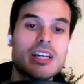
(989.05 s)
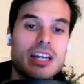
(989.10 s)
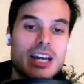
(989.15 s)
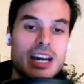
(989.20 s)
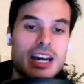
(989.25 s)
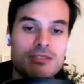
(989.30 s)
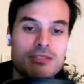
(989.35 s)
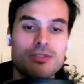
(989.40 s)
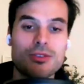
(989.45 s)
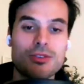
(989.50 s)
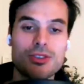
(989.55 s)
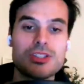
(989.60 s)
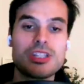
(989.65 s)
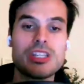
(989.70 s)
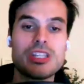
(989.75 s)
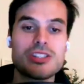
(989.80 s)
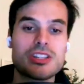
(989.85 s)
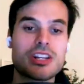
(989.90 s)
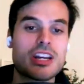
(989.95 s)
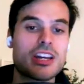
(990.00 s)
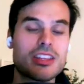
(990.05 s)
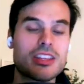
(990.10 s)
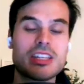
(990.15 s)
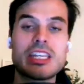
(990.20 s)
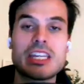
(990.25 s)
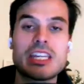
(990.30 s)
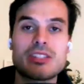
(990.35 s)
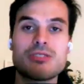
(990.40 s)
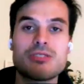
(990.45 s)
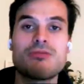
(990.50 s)
And for the season, I think he
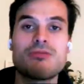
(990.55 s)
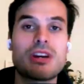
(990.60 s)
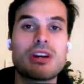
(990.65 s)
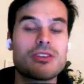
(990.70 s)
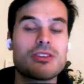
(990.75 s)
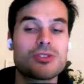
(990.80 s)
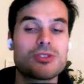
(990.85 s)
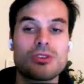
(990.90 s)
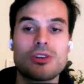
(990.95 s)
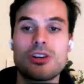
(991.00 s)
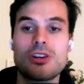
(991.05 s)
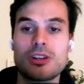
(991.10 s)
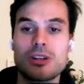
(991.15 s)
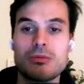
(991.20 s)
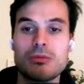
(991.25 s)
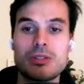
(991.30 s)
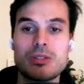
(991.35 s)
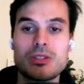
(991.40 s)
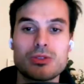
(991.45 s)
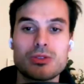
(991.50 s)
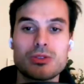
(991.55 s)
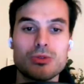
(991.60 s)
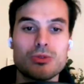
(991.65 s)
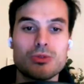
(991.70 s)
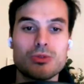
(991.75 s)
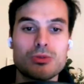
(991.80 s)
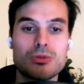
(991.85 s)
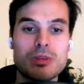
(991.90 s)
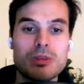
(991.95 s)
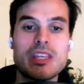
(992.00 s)
has a very strong argument to
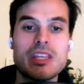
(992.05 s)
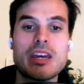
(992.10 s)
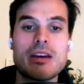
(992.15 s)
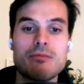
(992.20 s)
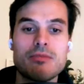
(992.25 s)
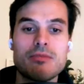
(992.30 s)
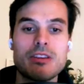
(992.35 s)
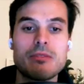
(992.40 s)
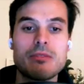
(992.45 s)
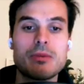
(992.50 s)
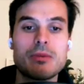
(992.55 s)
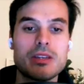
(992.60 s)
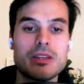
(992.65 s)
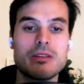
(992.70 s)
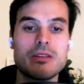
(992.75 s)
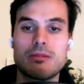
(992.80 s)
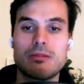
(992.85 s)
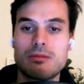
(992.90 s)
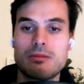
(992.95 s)
be the MVP.